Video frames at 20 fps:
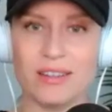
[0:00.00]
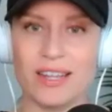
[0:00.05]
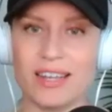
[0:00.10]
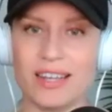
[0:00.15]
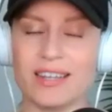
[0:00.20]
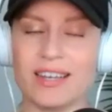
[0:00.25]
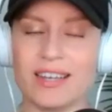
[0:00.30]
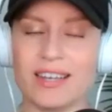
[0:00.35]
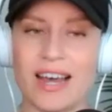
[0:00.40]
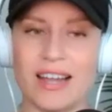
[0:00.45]

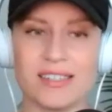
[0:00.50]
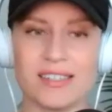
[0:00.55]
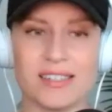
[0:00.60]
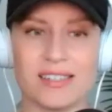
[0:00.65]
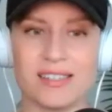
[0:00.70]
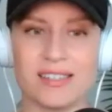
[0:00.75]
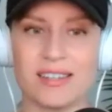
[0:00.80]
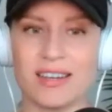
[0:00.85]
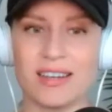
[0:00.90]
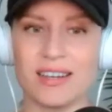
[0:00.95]
like
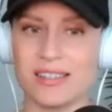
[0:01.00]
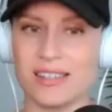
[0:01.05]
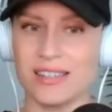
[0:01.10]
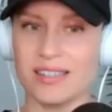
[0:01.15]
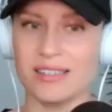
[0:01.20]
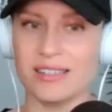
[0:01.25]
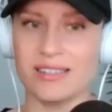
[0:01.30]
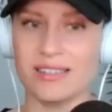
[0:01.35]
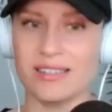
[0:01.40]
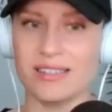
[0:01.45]
Alex's
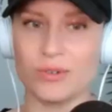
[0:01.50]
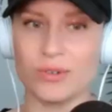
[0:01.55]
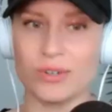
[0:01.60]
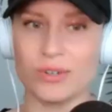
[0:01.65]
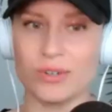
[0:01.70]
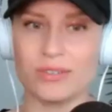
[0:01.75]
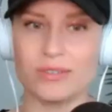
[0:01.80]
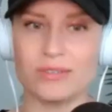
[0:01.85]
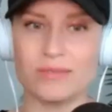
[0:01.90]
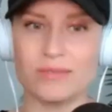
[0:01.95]
cousin
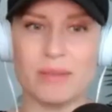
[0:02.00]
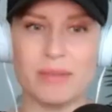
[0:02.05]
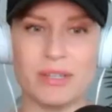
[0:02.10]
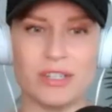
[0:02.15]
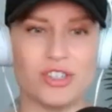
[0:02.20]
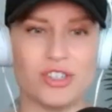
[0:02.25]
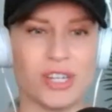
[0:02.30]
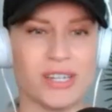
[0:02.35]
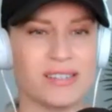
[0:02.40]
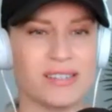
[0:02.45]
or maybe
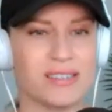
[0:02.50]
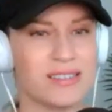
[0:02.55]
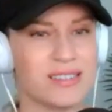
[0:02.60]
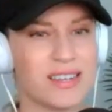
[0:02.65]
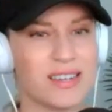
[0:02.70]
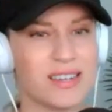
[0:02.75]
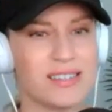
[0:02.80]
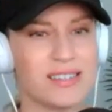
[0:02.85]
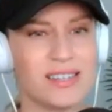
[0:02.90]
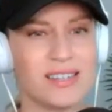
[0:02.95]
Jason's
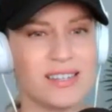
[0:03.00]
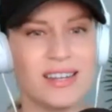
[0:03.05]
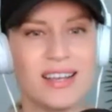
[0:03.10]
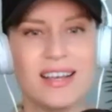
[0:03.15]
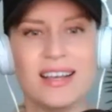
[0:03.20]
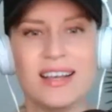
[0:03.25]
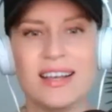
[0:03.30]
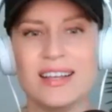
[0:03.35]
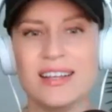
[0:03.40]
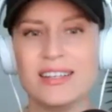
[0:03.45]
cousin.
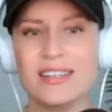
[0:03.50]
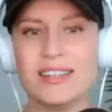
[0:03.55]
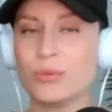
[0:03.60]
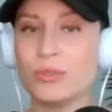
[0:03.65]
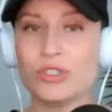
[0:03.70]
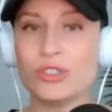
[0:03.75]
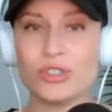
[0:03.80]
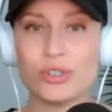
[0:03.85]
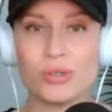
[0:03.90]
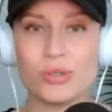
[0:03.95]

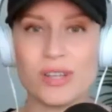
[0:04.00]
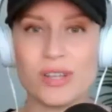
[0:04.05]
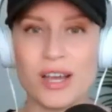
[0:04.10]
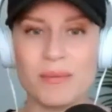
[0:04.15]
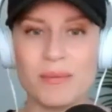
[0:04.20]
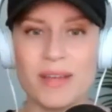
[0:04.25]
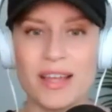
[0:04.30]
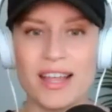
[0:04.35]
Someone shows up